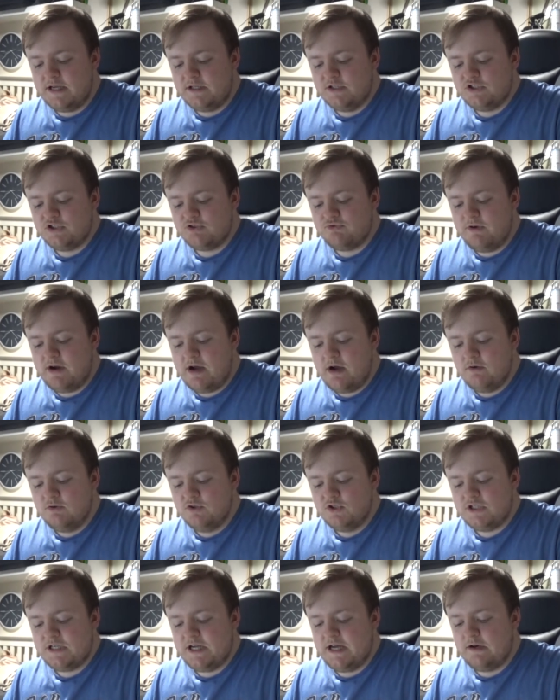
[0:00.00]
and
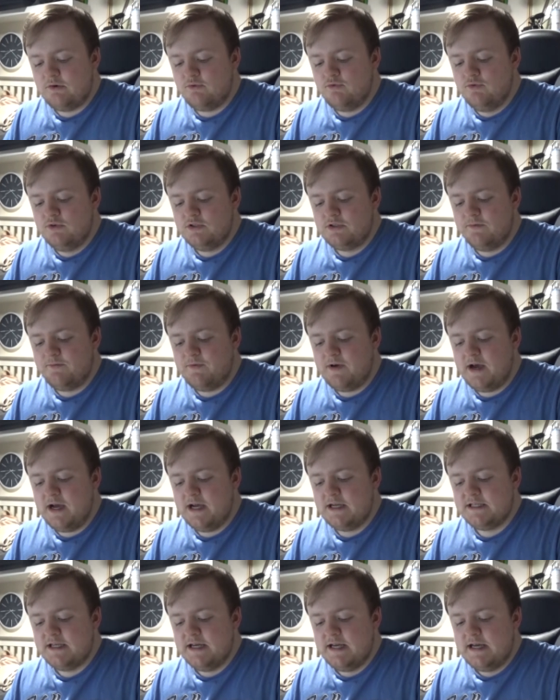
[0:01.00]
scourged and
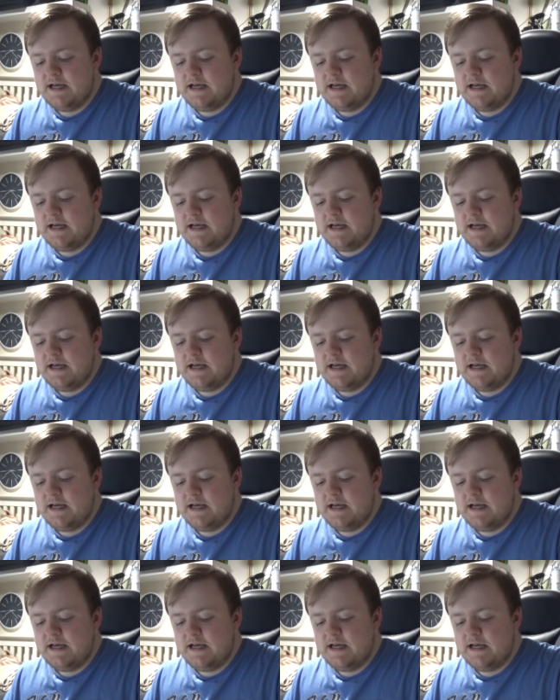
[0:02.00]
crucified,